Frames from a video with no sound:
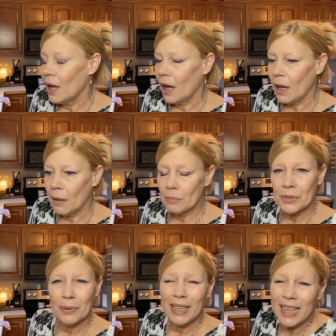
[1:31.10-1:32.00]
Um,
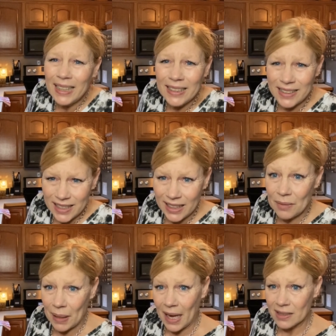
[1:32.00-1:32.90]
so I hate to keep
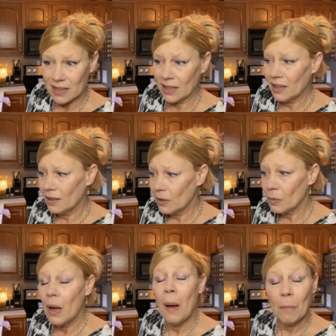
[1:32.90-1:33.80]
asking you,
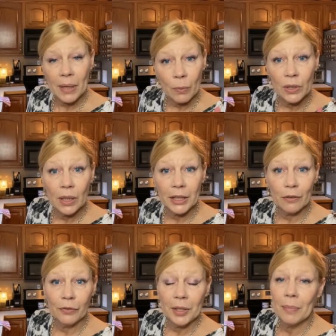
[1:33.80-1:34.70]
but I would like your
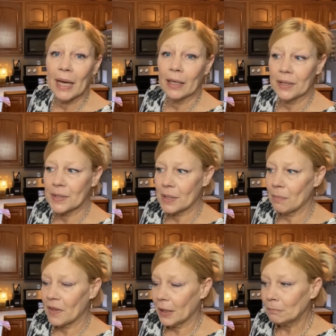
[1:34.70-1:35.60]
feedback on
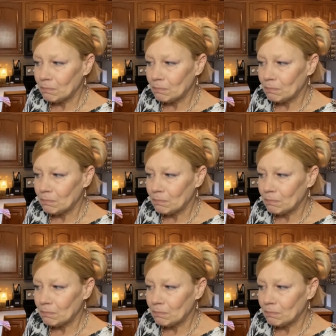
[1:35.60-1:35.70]
something.